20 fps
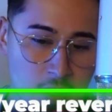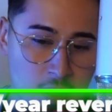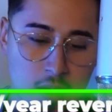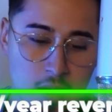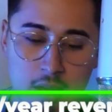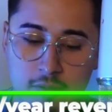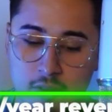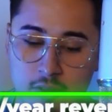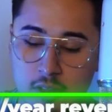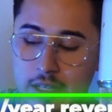
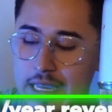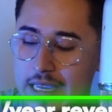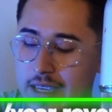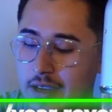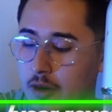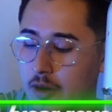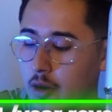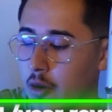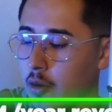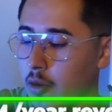If you look at your
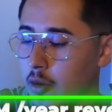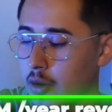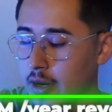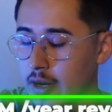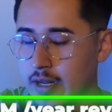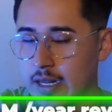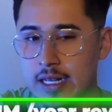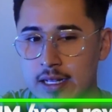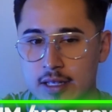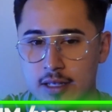cohort of
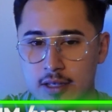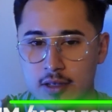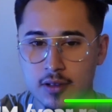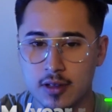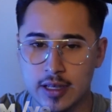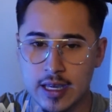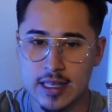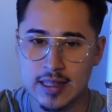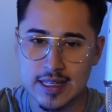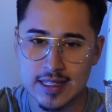data, you look
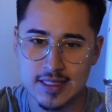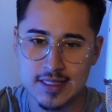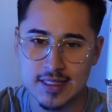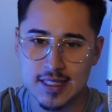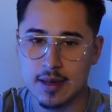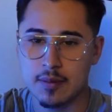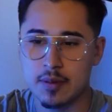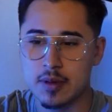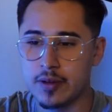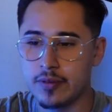at that
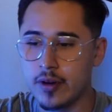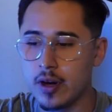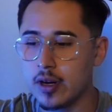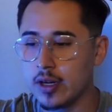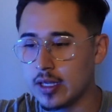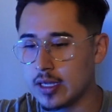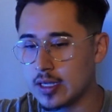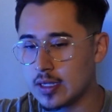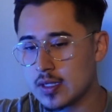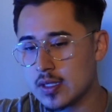segment of
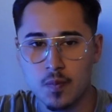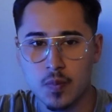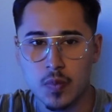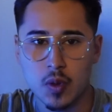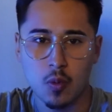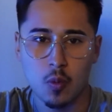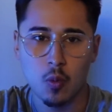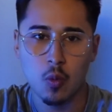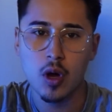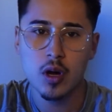audience,
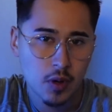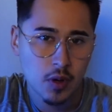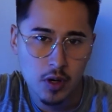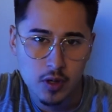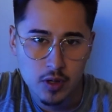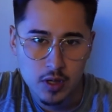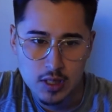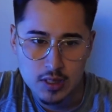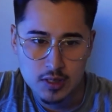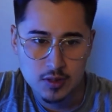what are your
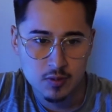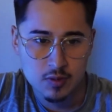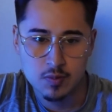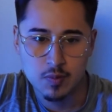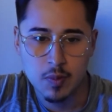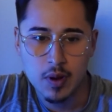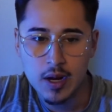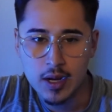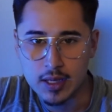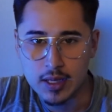customers
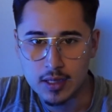buying?